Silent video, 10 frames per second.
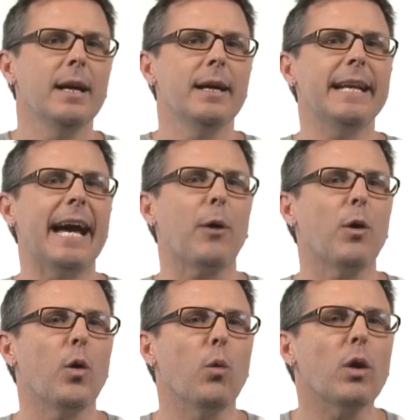Now,
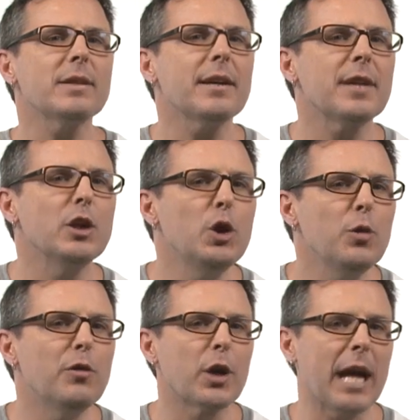what other new
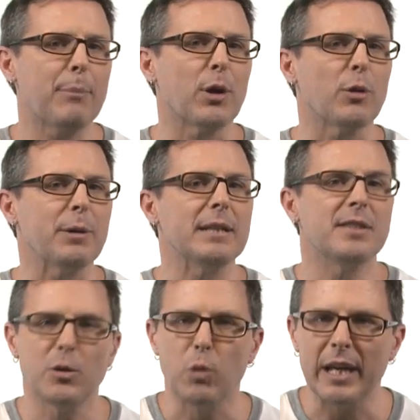vocabulary
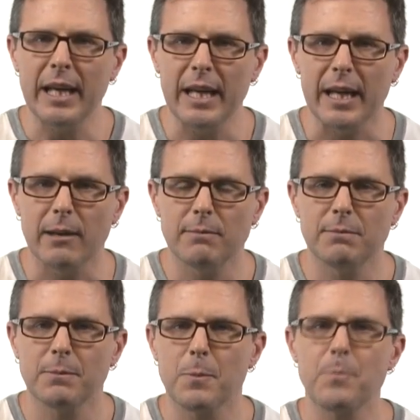did we hear?
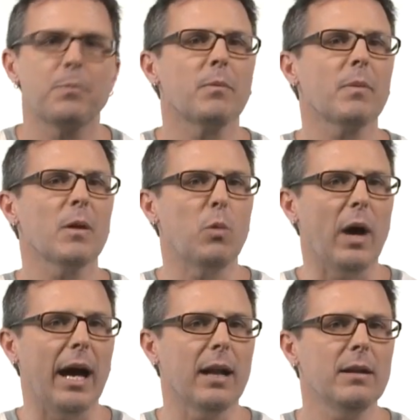
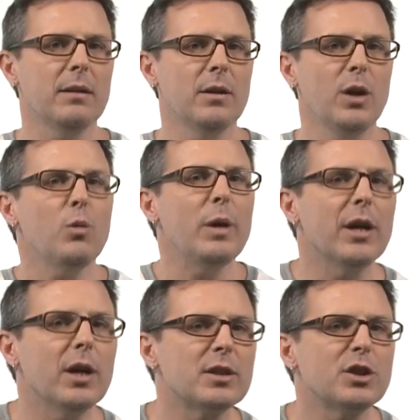Well, we
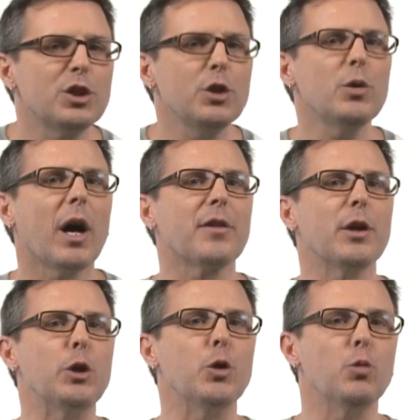heard two other
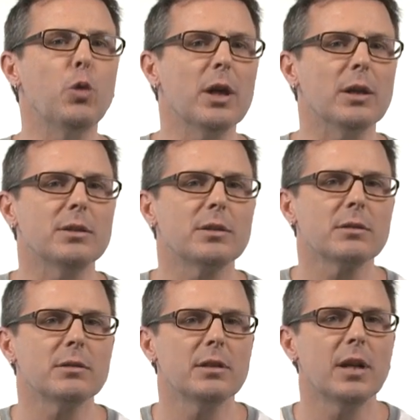new words,
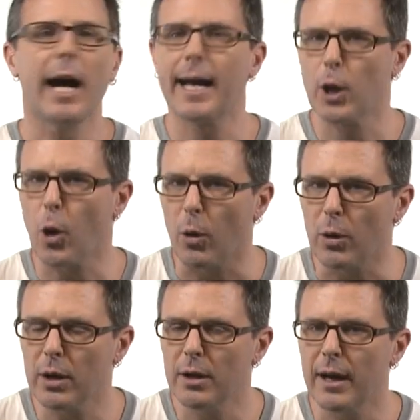
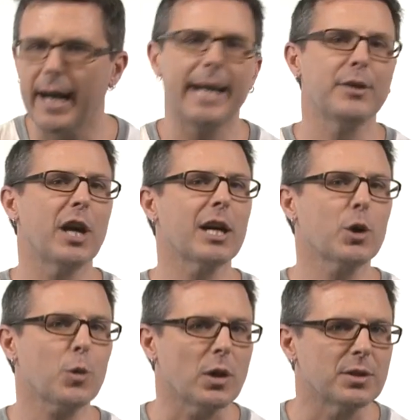along and
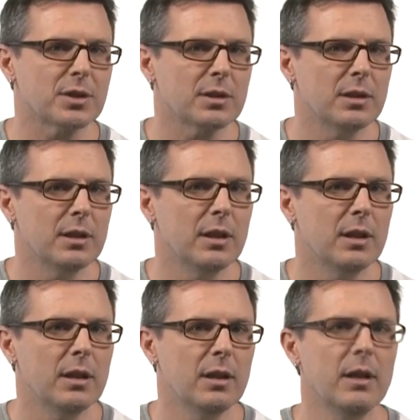across.
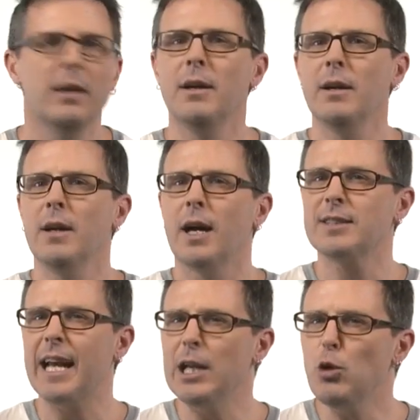Has
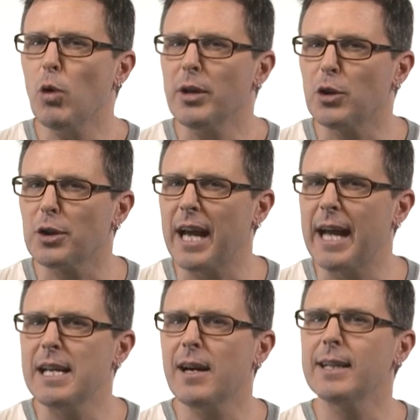anyone got
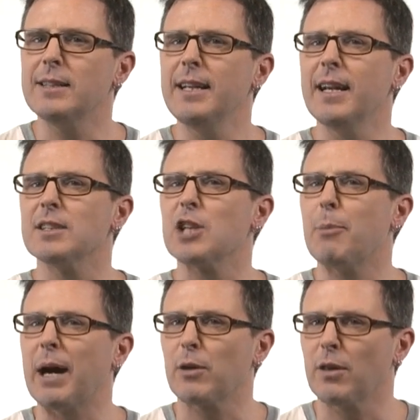any ideas
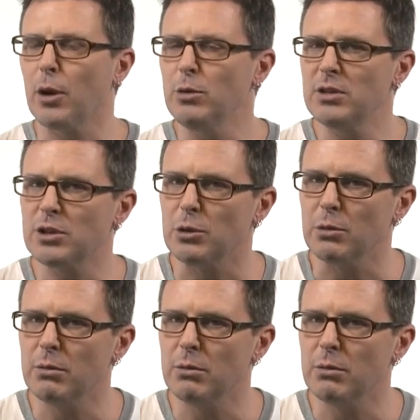about those two?